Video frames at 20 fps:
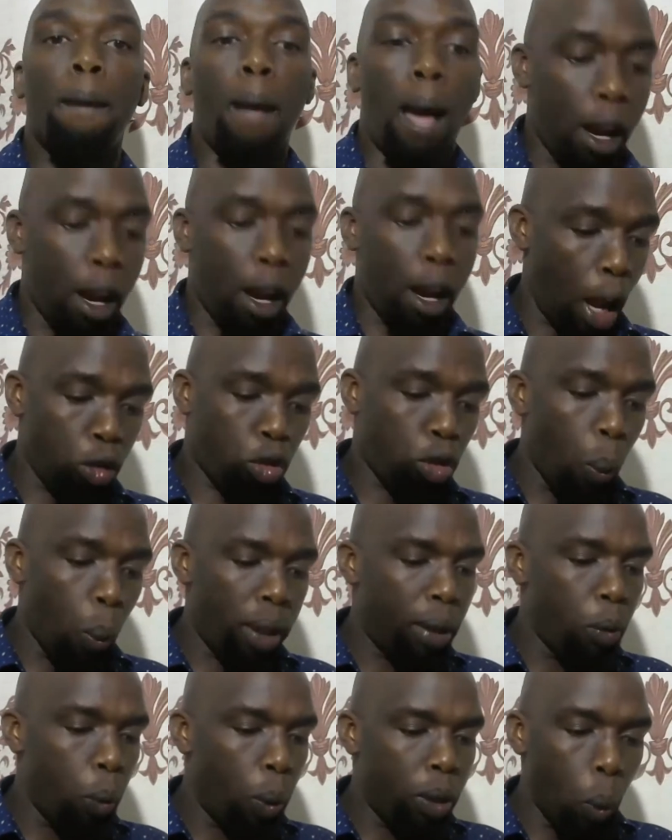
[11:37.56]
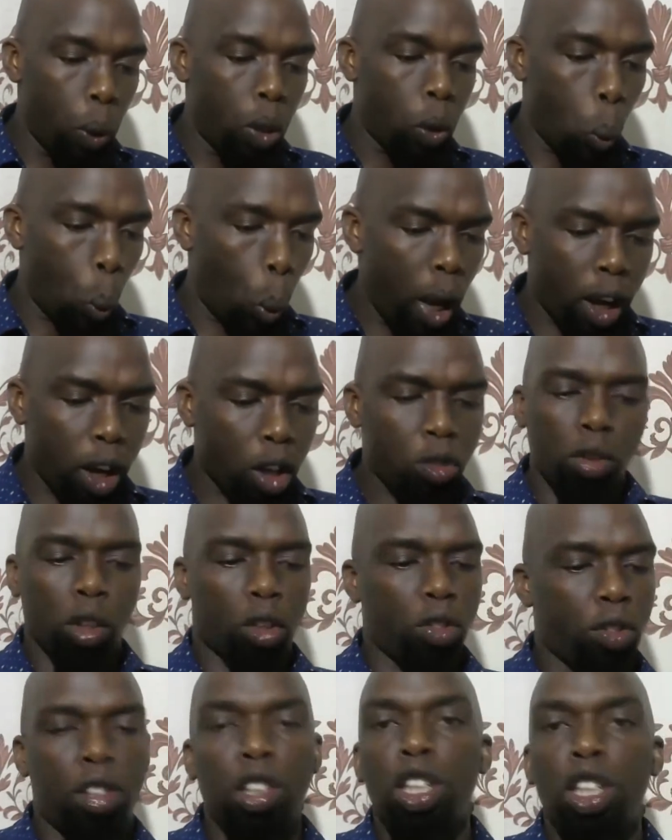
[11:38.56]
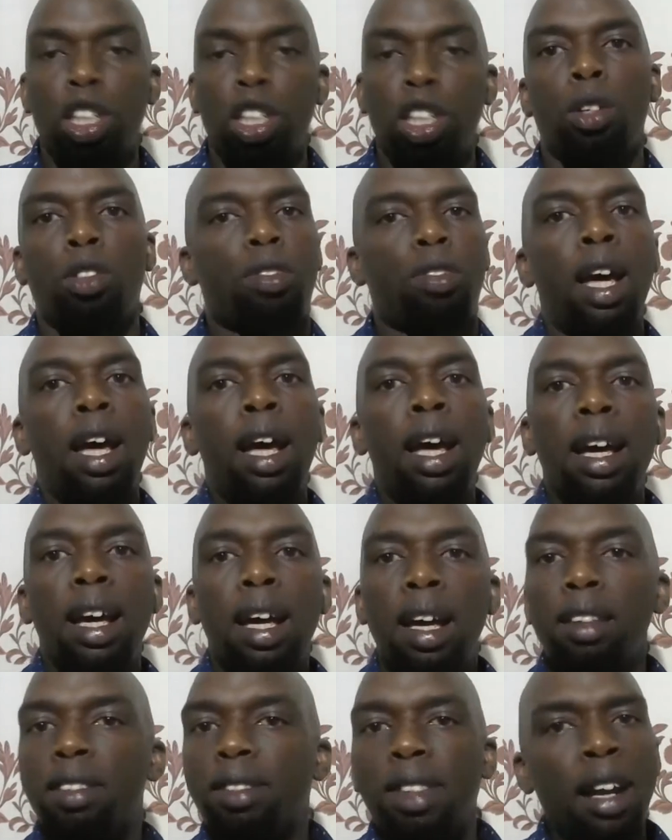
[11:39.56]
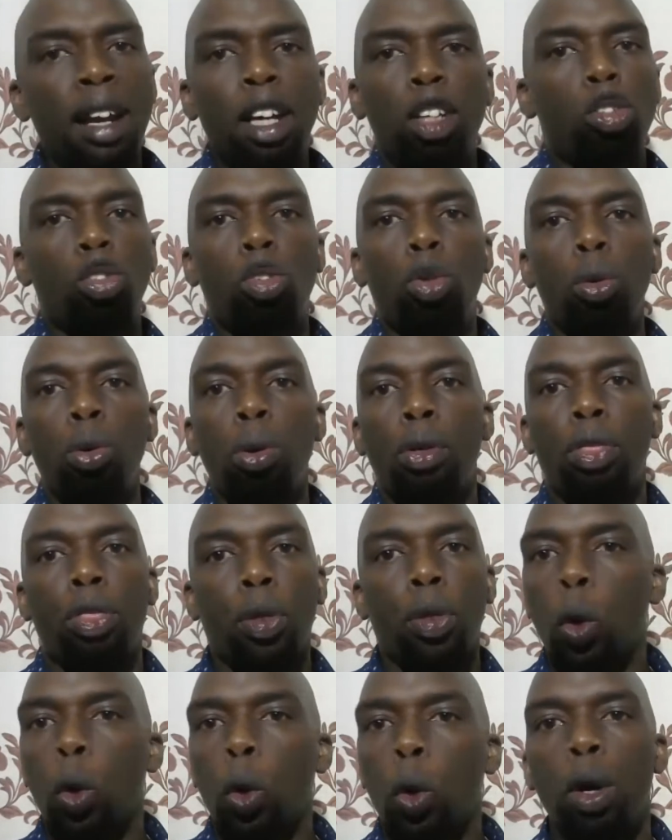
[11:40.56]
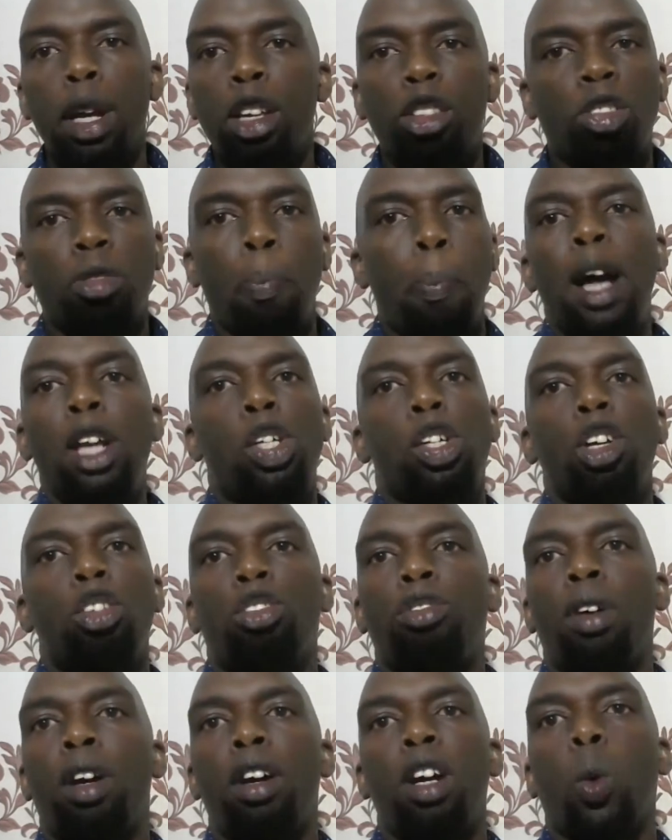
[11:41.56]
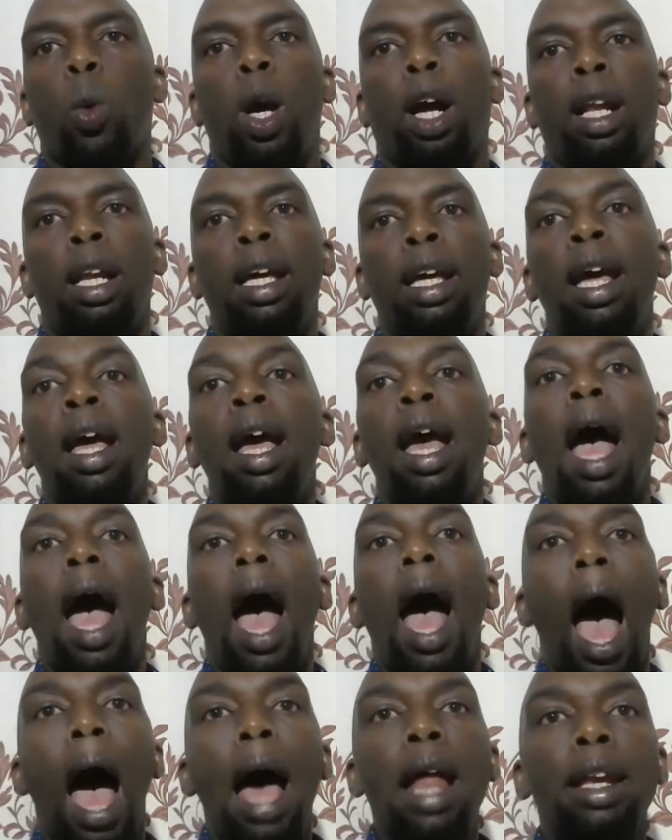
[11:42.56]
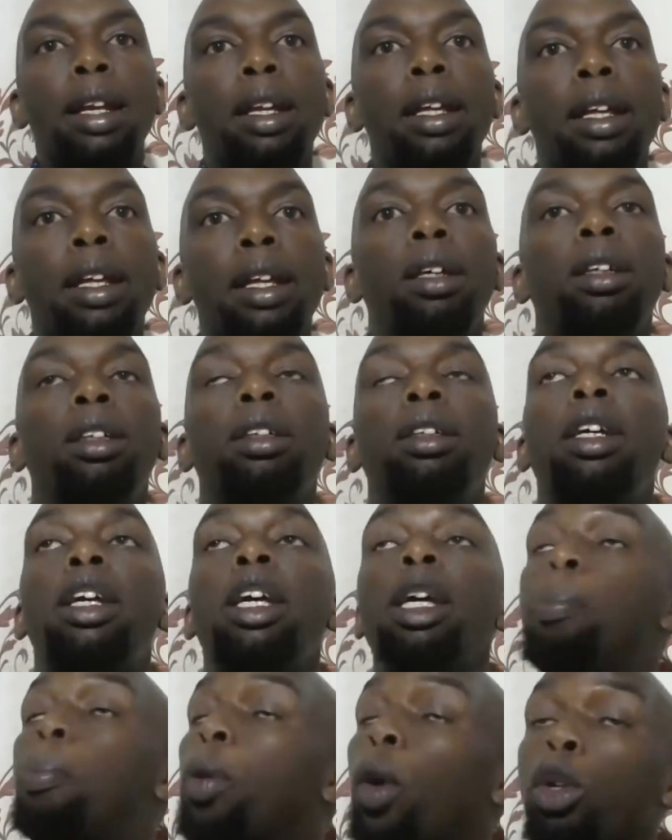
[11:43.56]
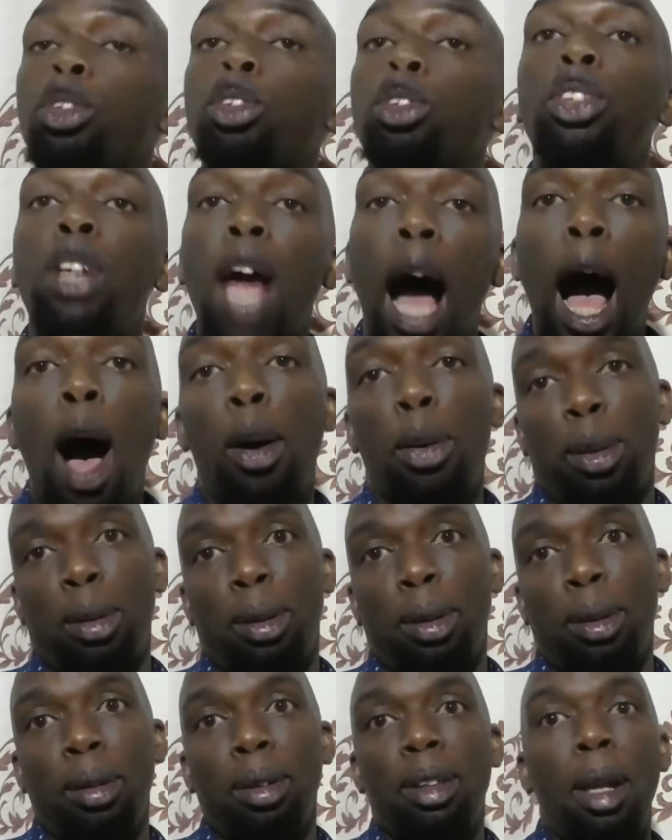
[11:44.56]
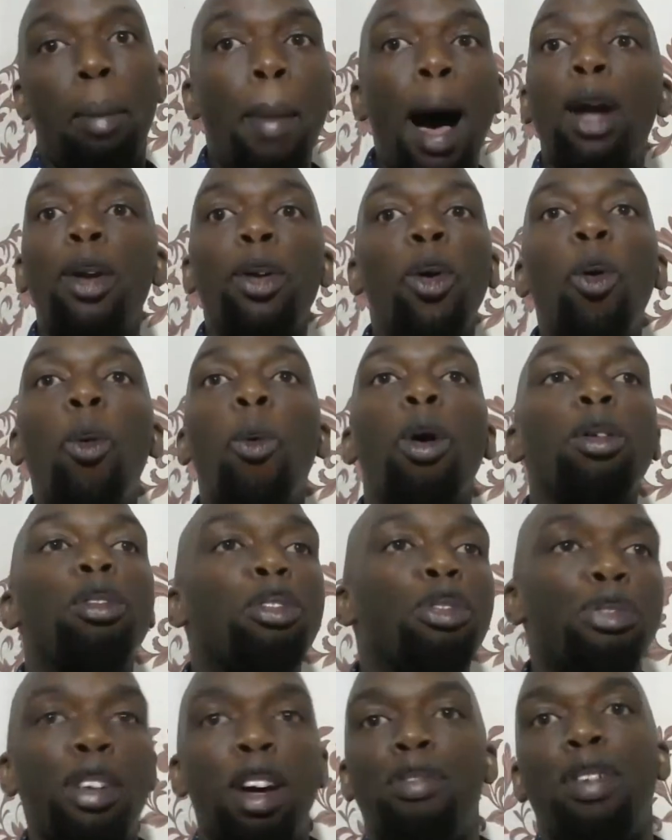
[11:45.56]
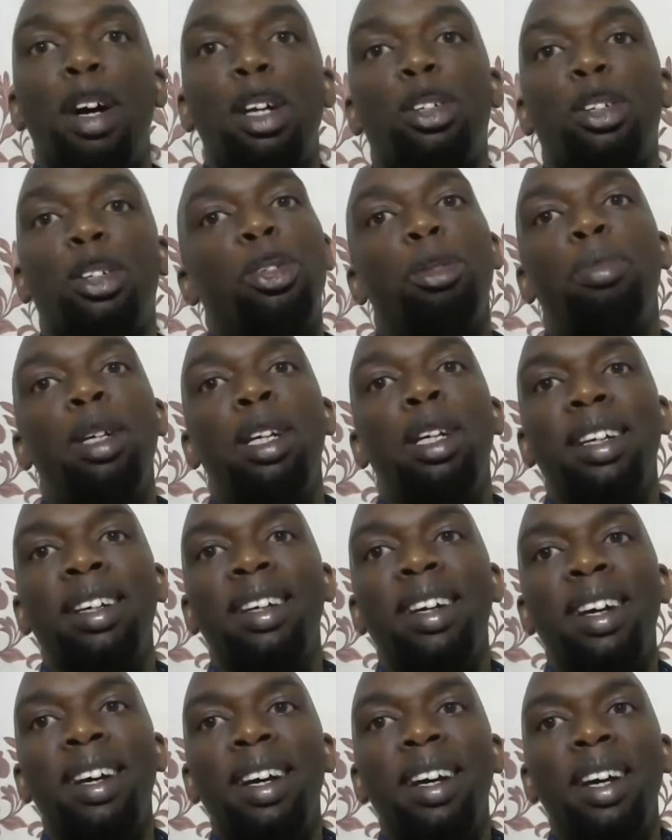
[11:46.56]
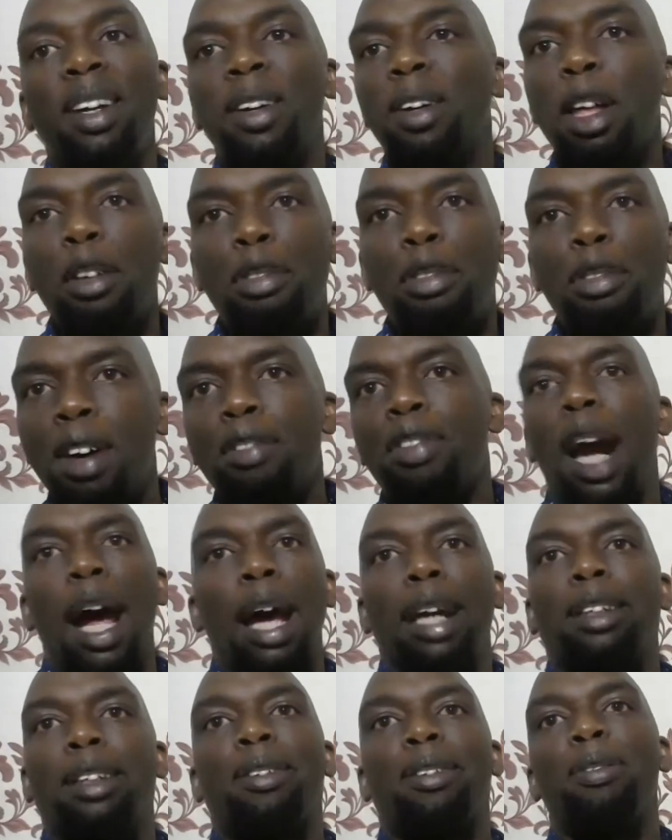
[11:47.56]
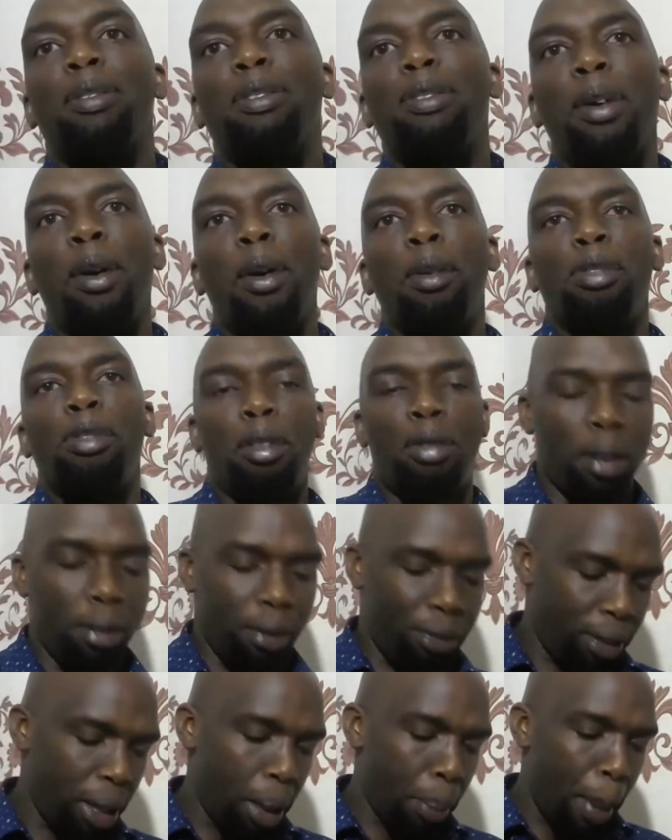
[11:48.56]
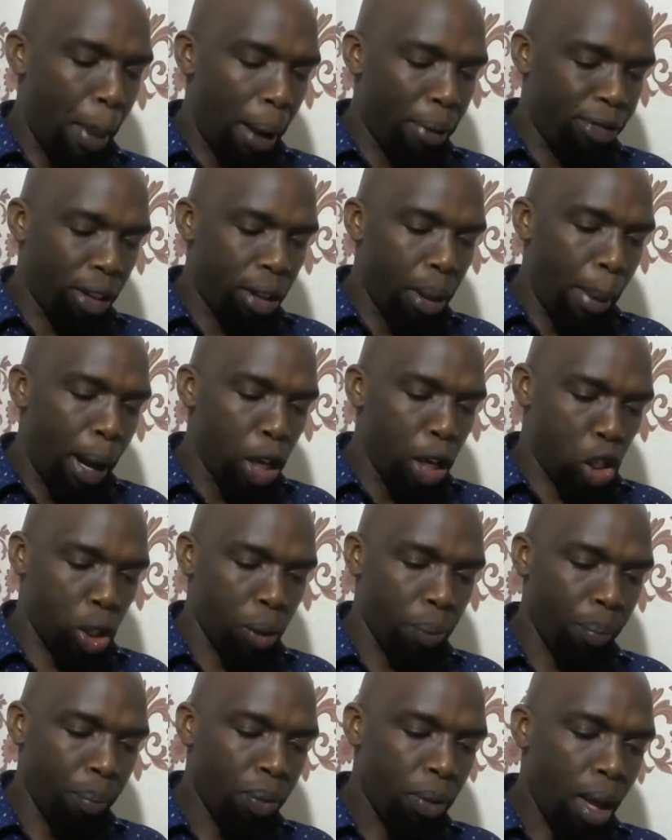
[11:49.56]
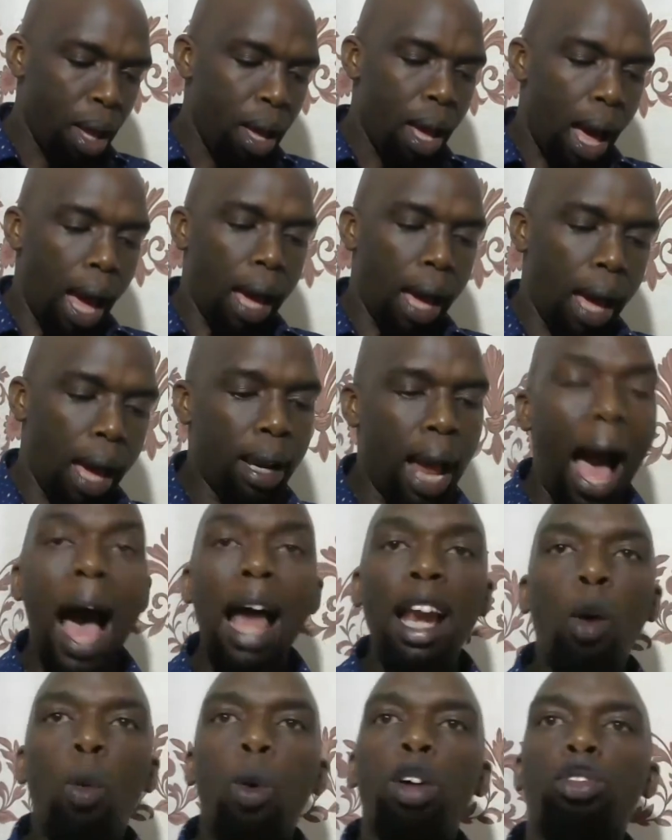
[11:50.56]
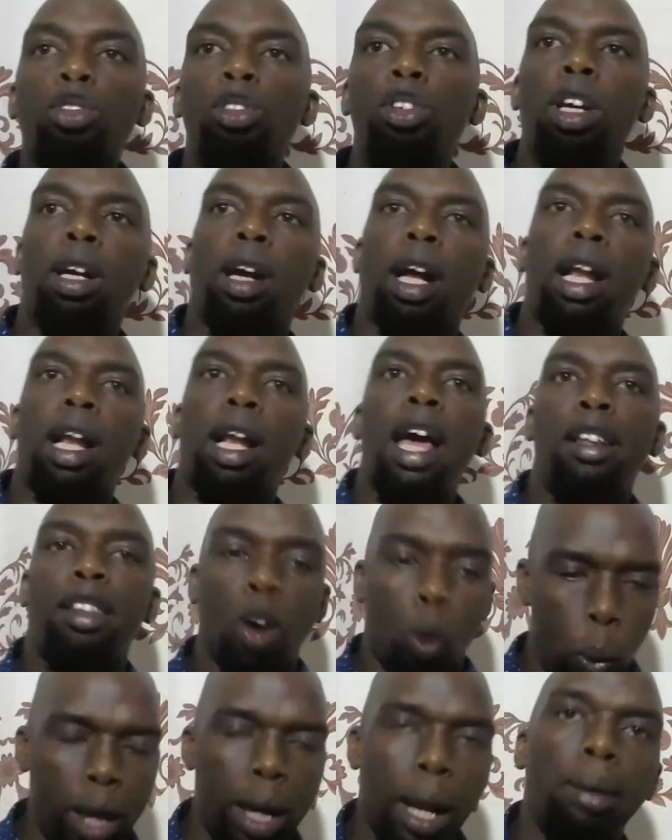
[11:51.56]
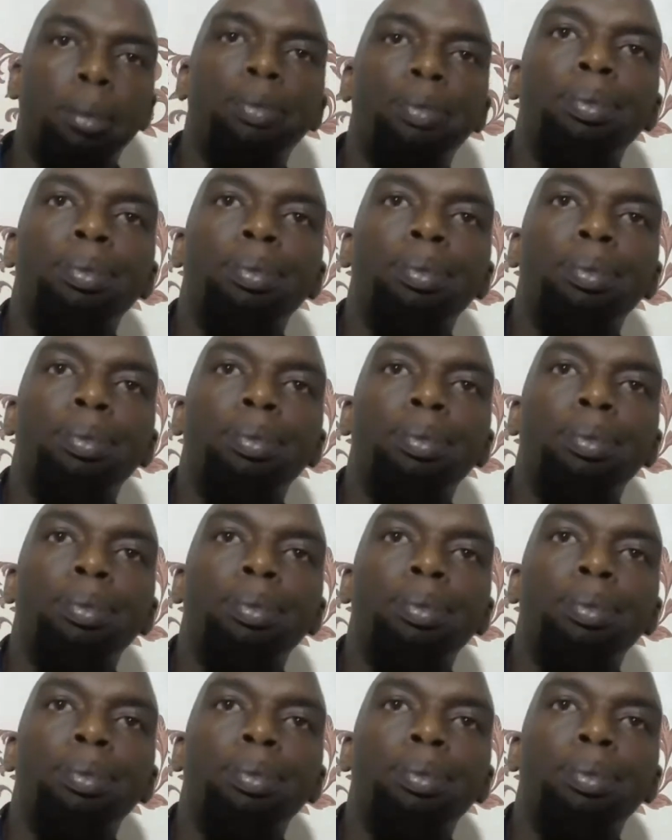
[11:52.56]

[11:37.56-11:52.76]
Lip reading: And so with quick successions, he started to throw his punches very quickly, and he brought down the man who was favored to be, you know, the favorite for the match. And Ali was declared the winner.